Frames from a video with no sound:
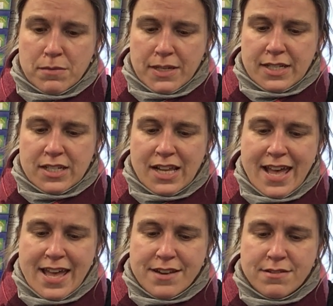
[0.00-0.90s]
that makes
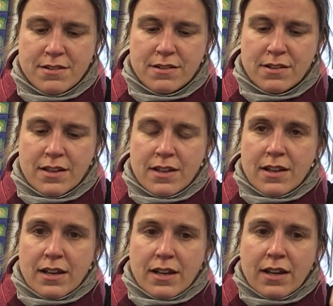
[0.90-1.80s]
10. And
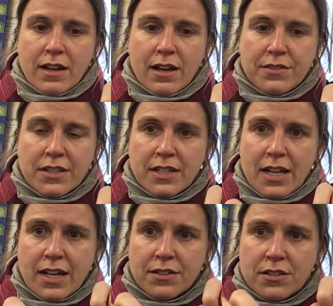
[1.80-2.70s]
then they
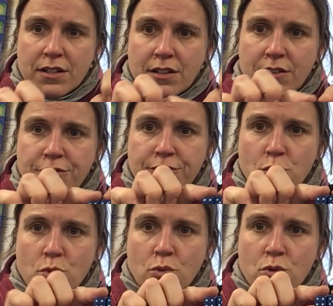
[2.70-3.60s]
had a
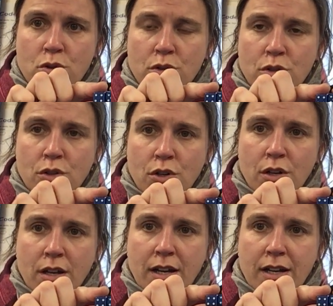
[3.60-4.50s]
4.
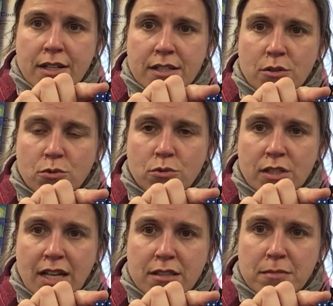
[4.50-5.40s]
So all
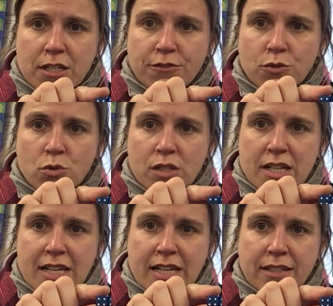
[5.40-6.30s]
together that makes
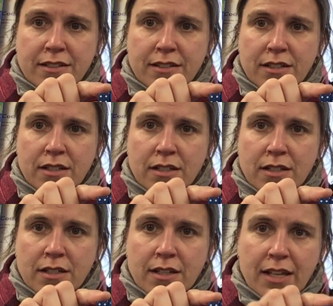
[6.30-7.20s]
14.
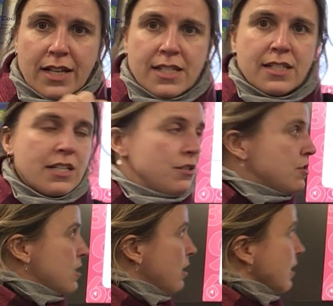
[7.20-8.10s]
Okay, so they
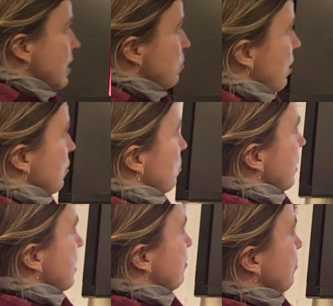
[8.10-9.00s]
used dice. What other
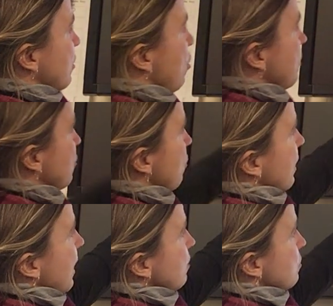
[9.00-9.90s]
ways have we got? We've got
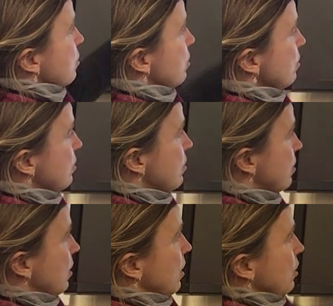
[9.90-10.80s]
counters.
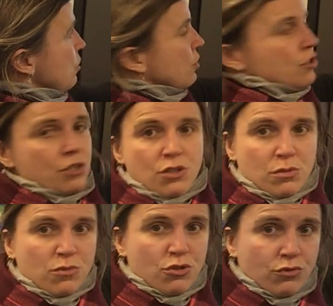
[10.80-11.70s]
You could do
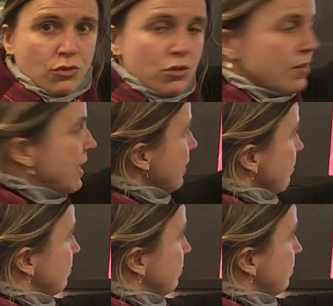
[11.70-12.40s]
some drawing.